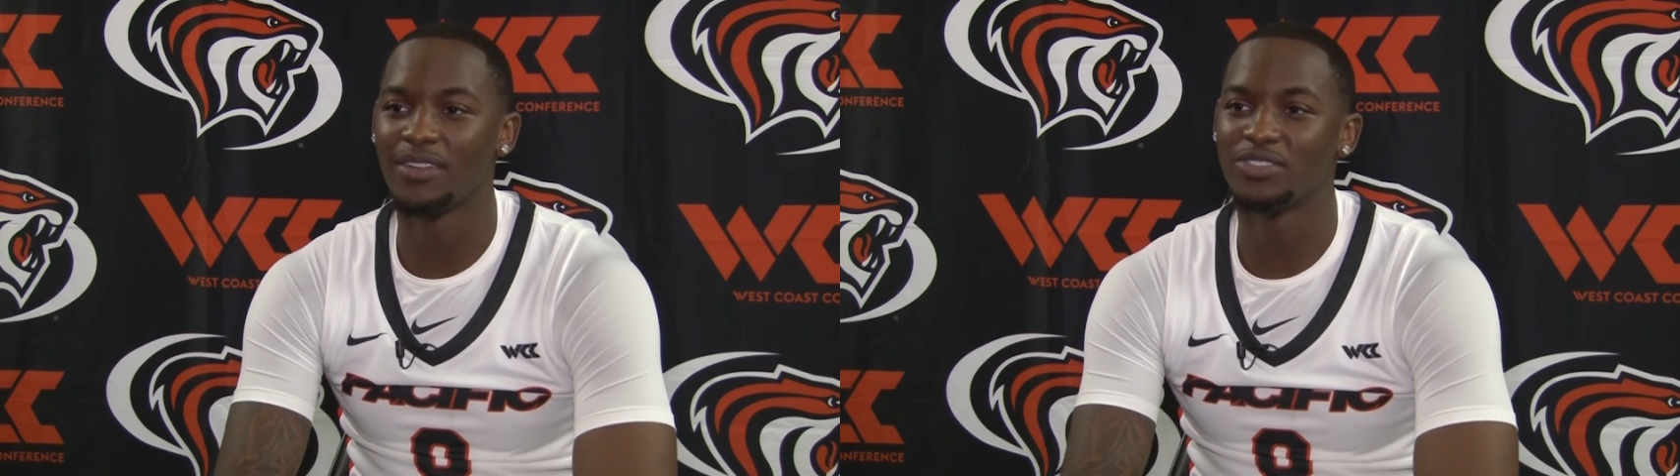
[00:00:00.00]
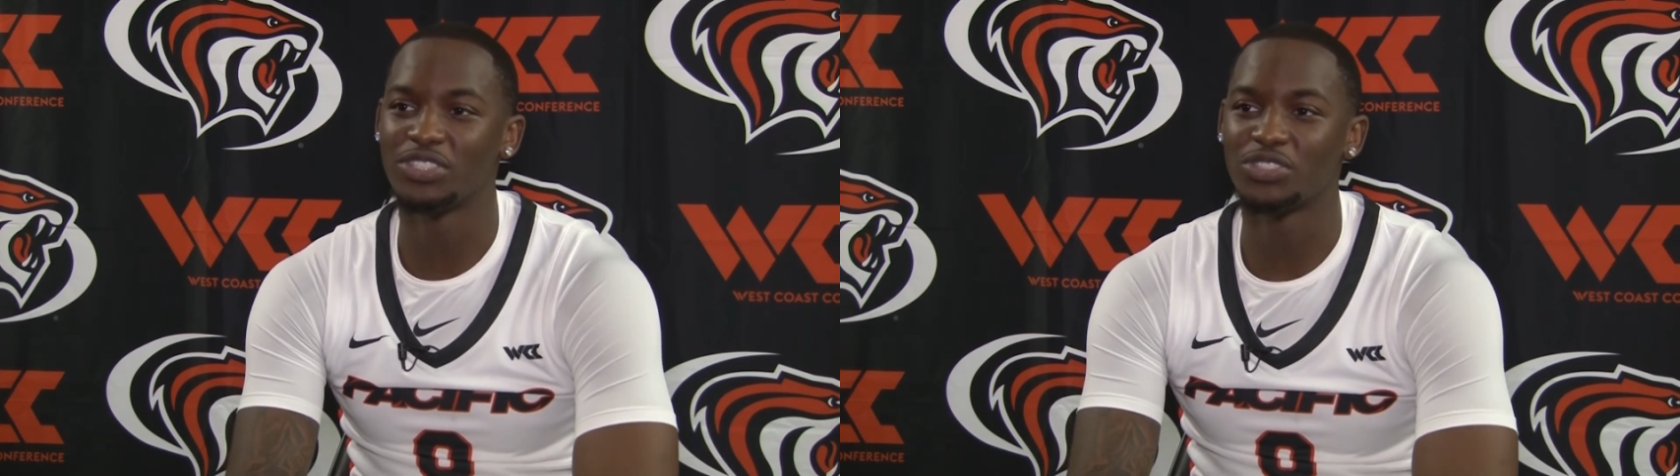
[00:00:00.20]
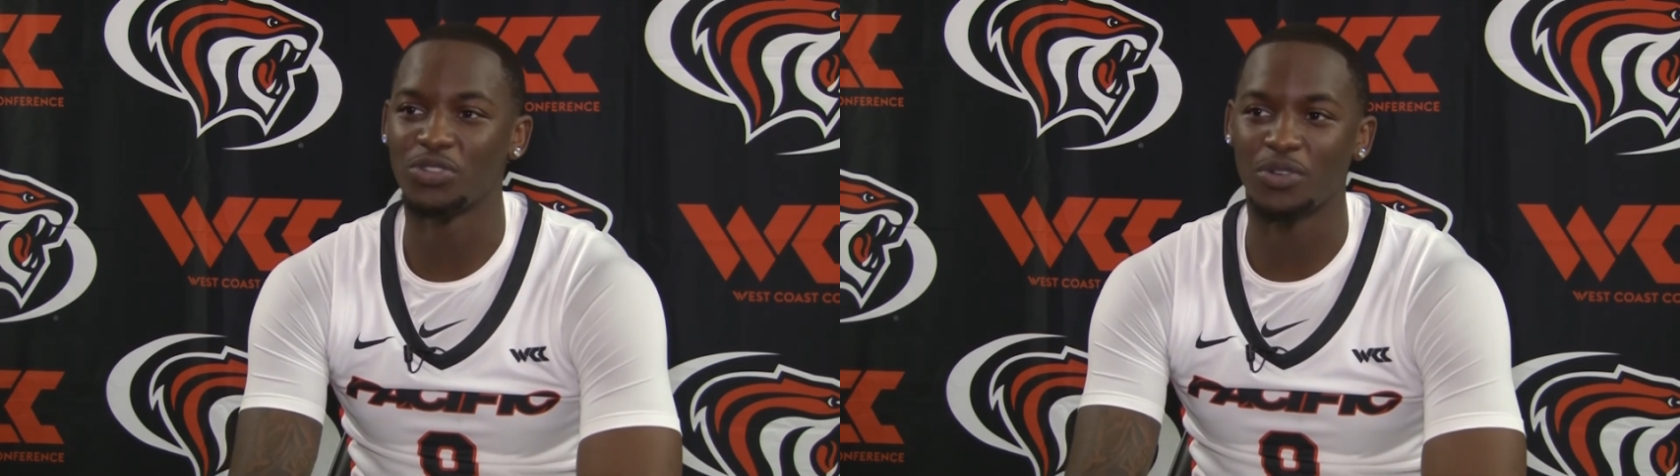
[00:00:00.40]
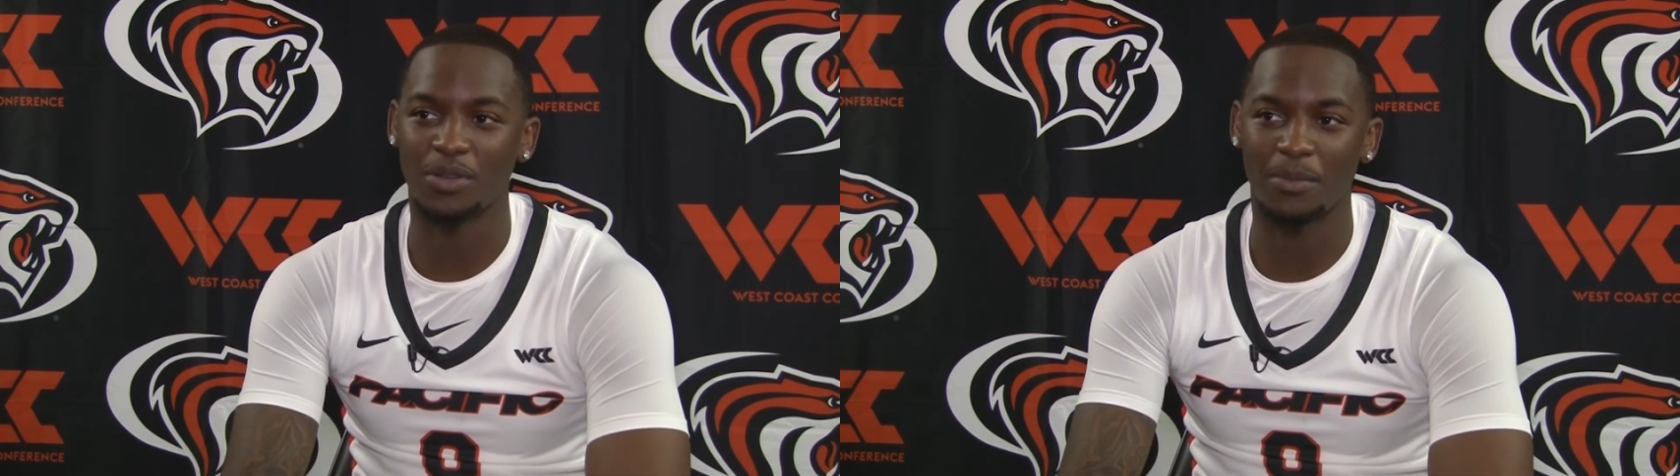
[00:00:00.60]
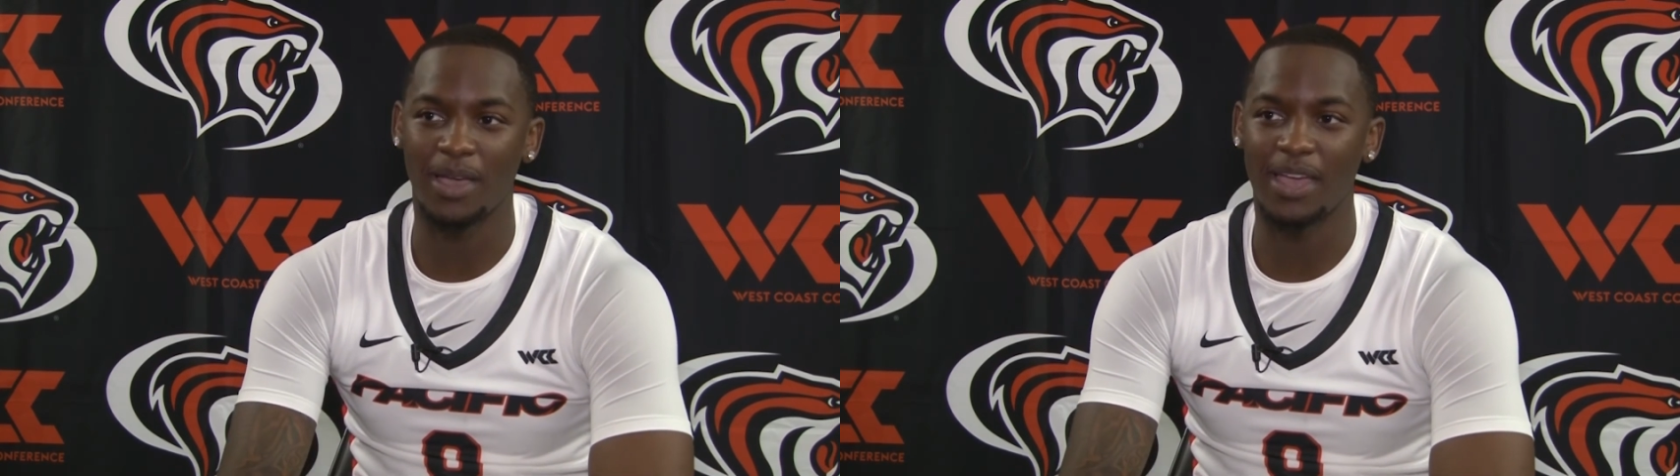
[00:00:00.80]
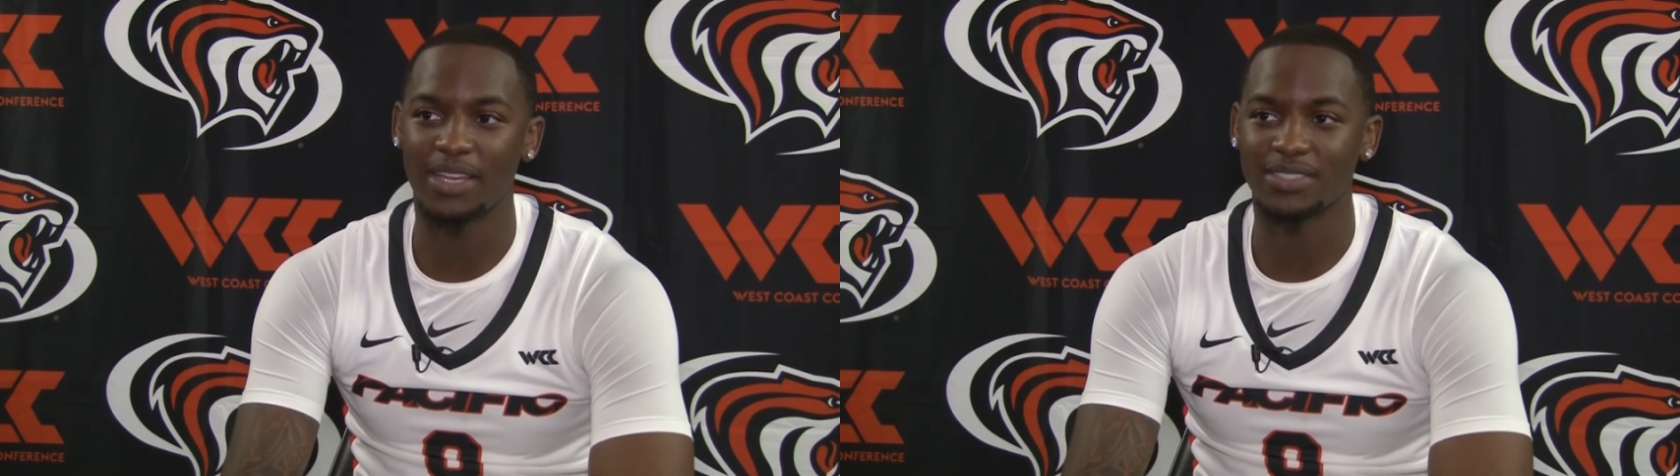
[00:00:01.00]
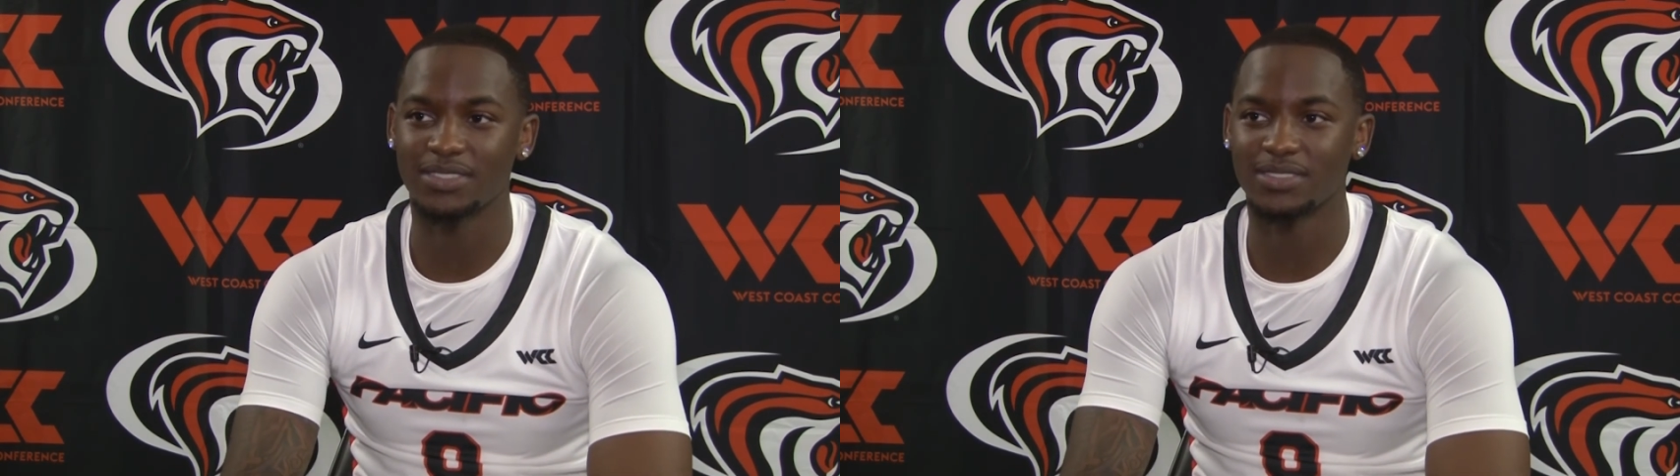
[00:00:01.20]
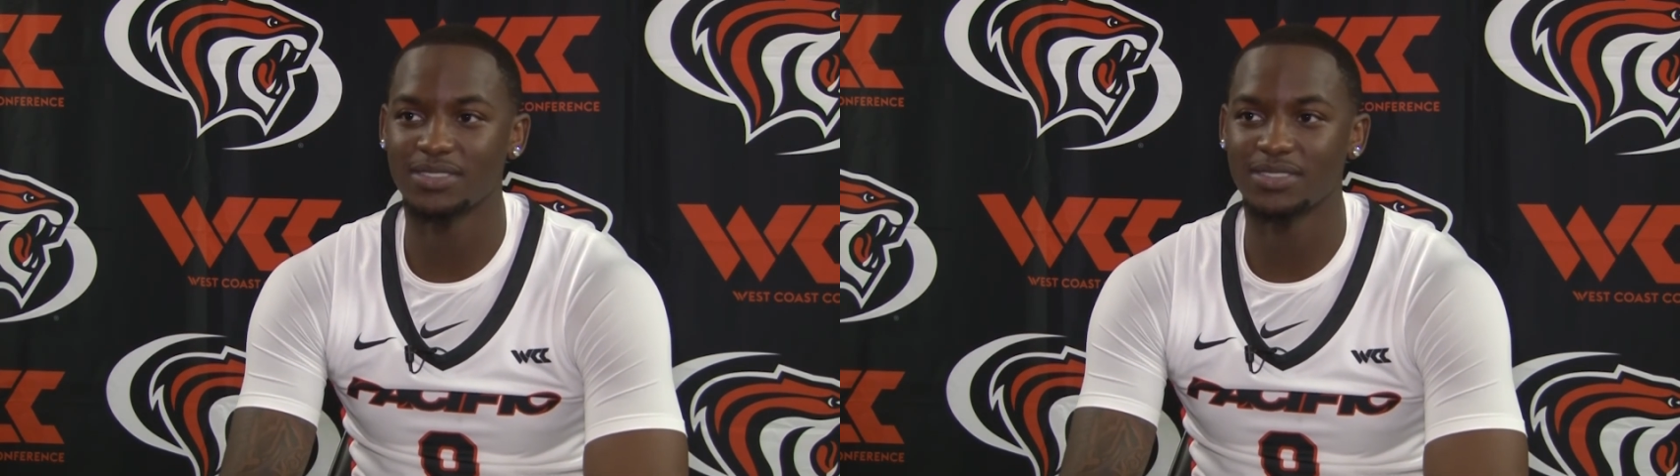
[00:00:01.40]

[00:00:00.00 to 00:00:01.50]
of just showing by action.